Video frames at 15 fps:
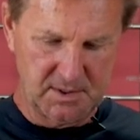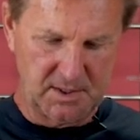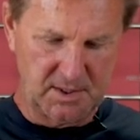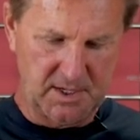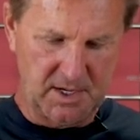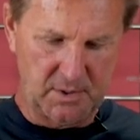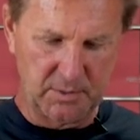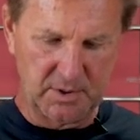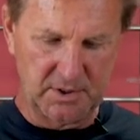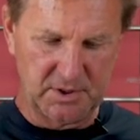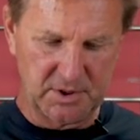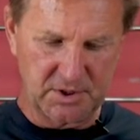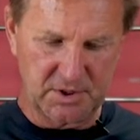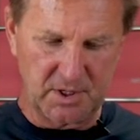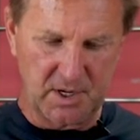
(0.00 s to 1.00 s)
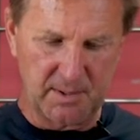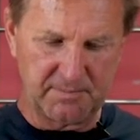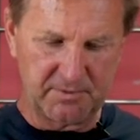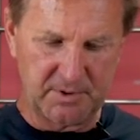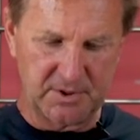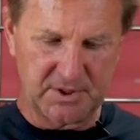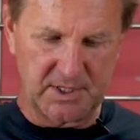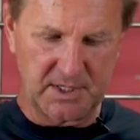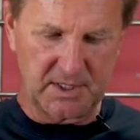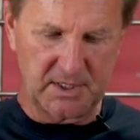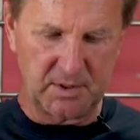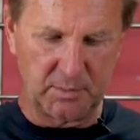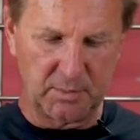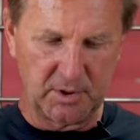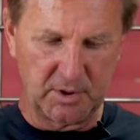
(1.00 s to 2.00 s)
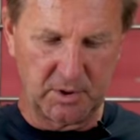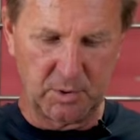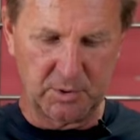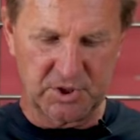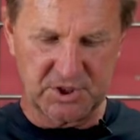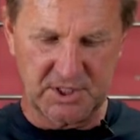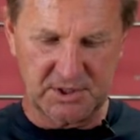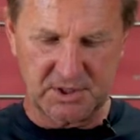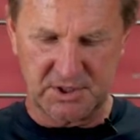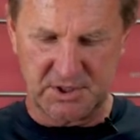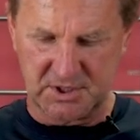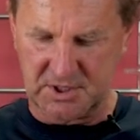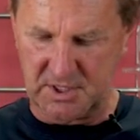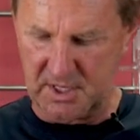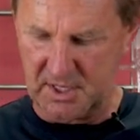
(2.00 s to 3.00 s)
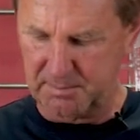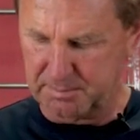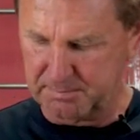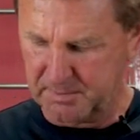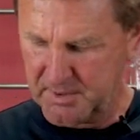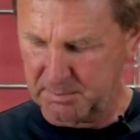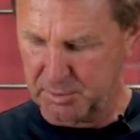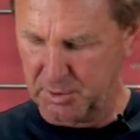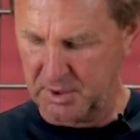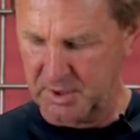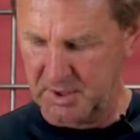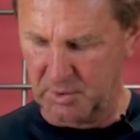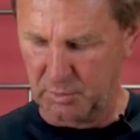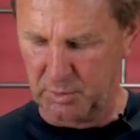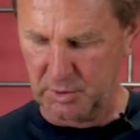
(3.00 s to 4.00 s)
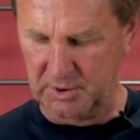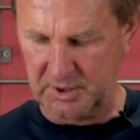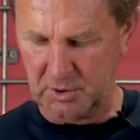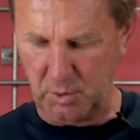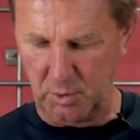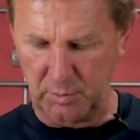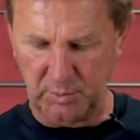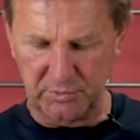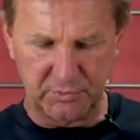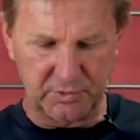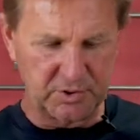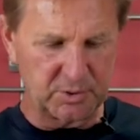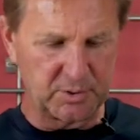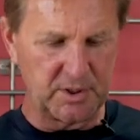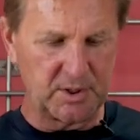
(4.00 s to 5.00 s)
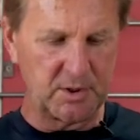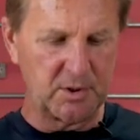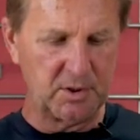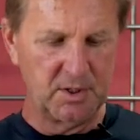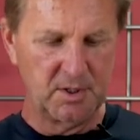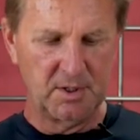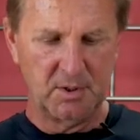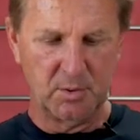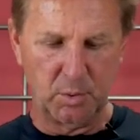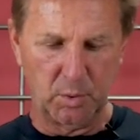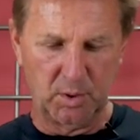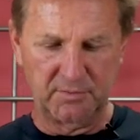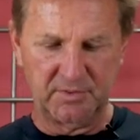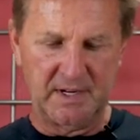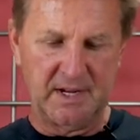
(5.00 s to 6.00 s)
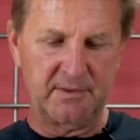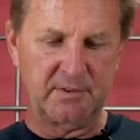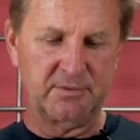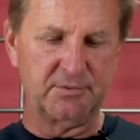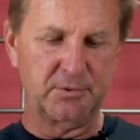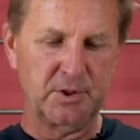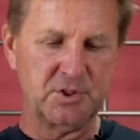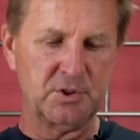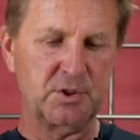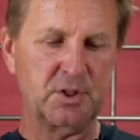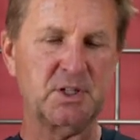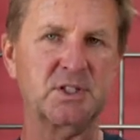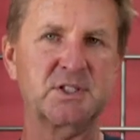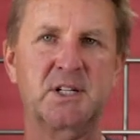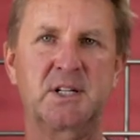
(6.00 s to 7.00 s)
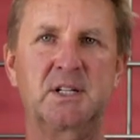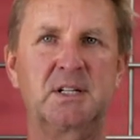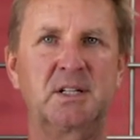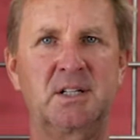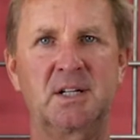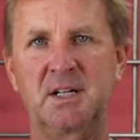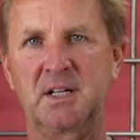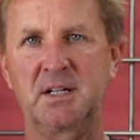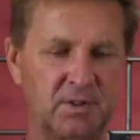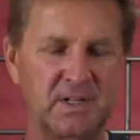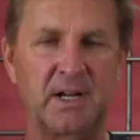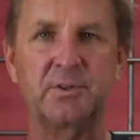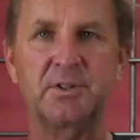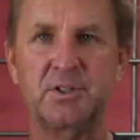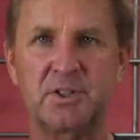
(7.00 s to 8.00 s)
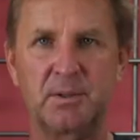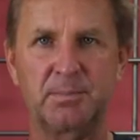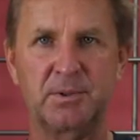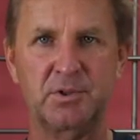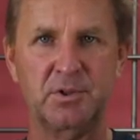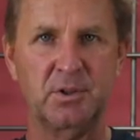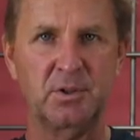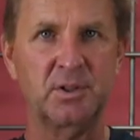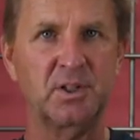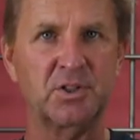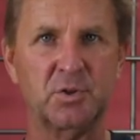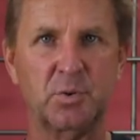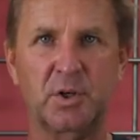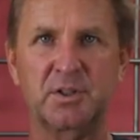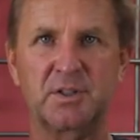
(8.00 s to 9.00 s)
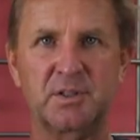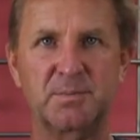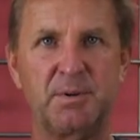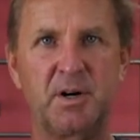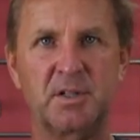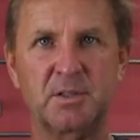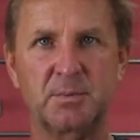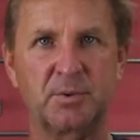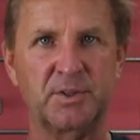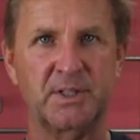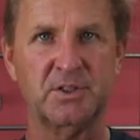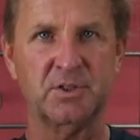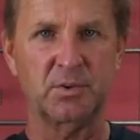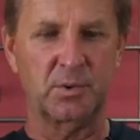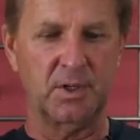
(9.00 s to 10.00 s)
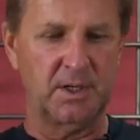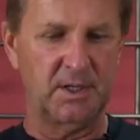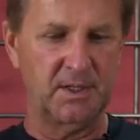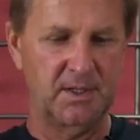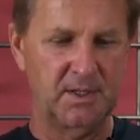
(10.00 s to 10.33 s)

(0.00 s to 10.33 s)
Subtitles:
And now we're gonna stop for a second and we're gonna go set this aside, put it in a really cold refrigerator, or if you have a freezer, you can set it in to get it down to temperature as quickly as possible. That's great.